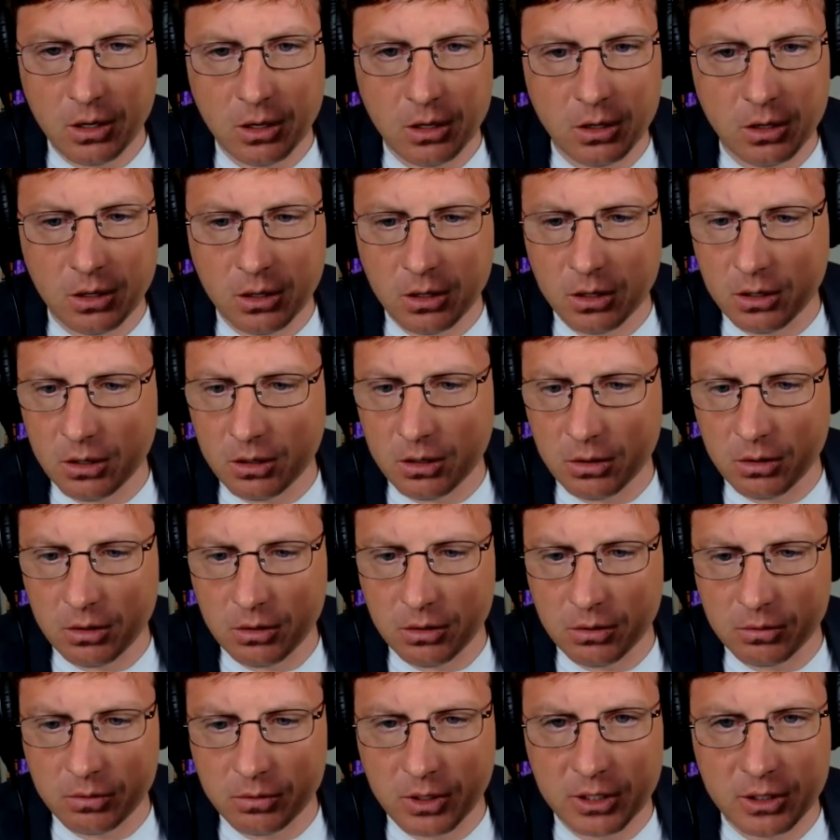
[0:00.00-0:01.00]

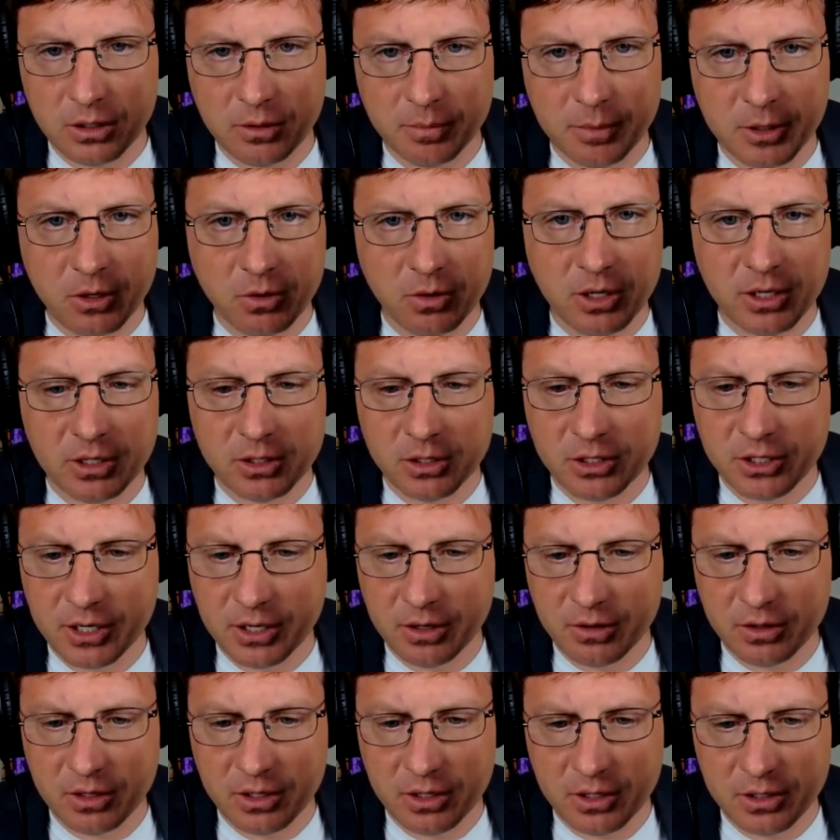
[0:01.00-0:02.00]
Uh, right, let me go ahead and
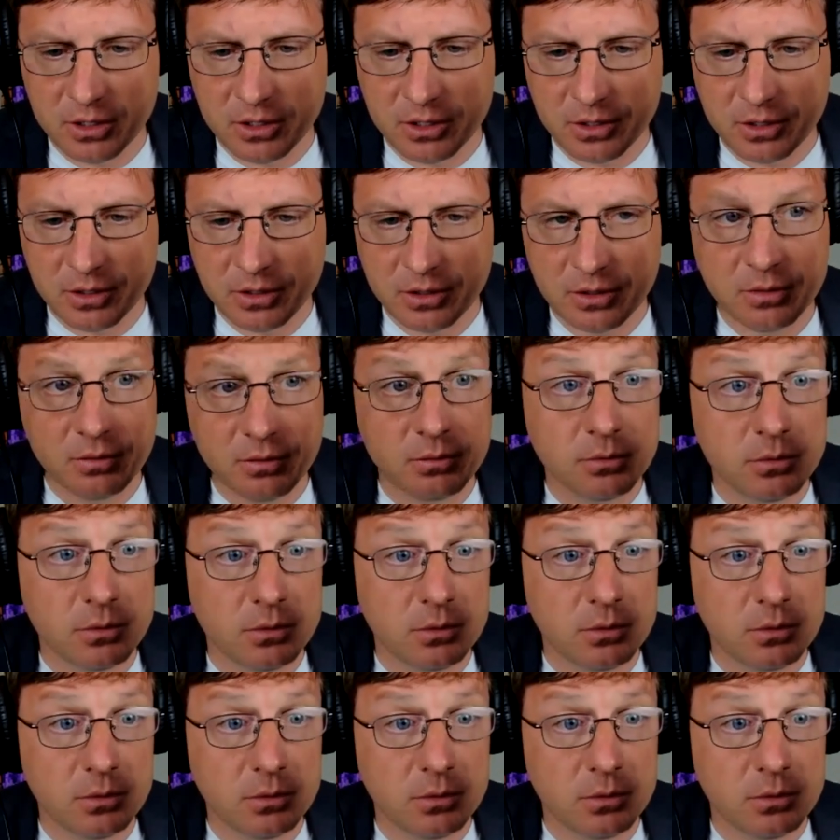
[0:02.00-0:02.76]
share this.